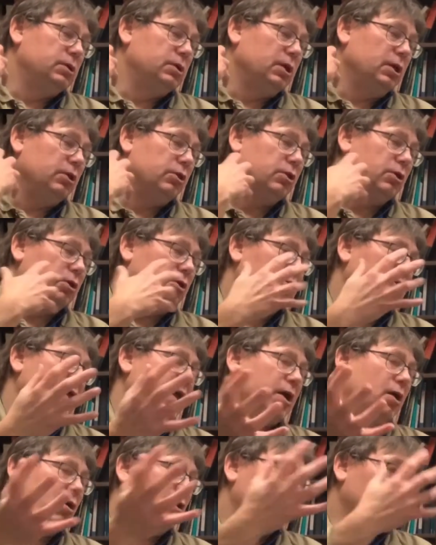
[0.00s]
So you
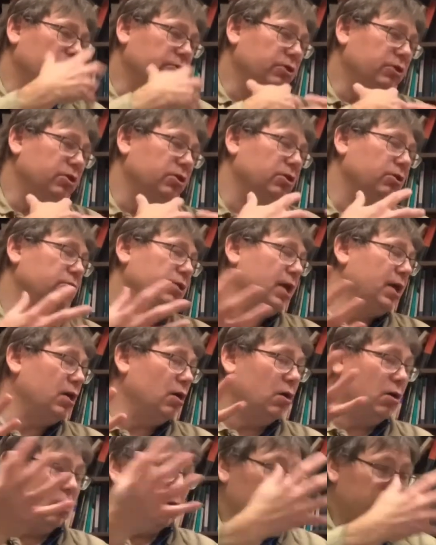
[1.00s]
take all this
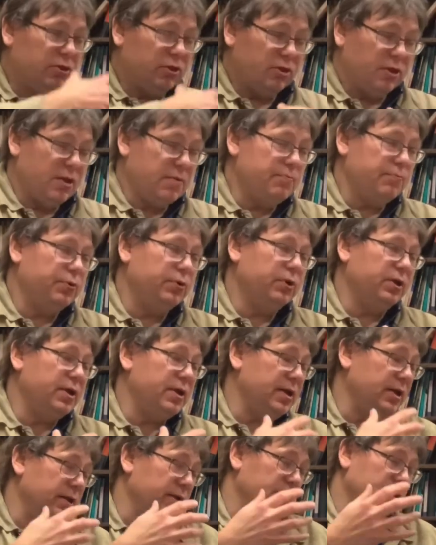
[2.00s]
input
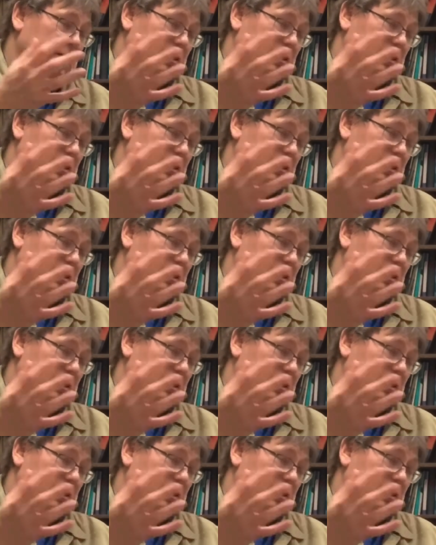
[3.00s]
in,